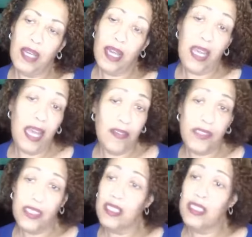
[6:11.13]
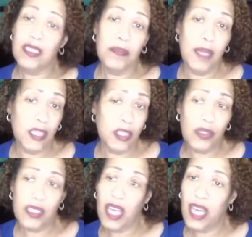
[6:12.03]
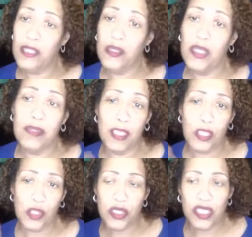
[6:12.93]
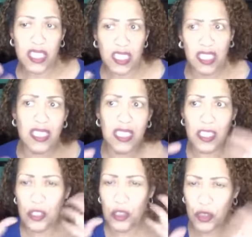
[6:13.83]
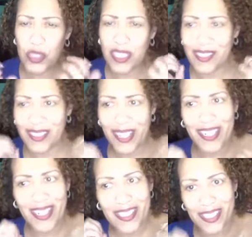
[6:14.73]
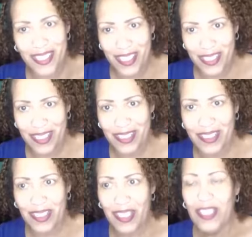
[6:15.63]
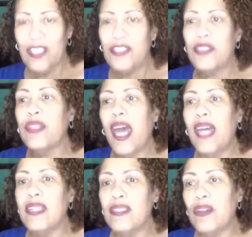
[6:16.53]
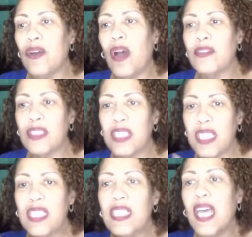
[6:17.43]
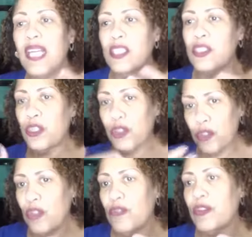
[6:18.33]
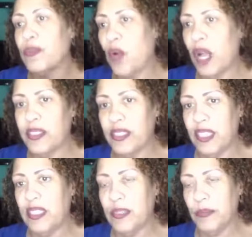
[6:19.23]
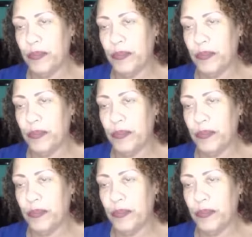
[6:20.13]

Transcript: have to make sure it's hydrated, make sure it's getting the nutrients that it needs so that, our skin has a turnover process.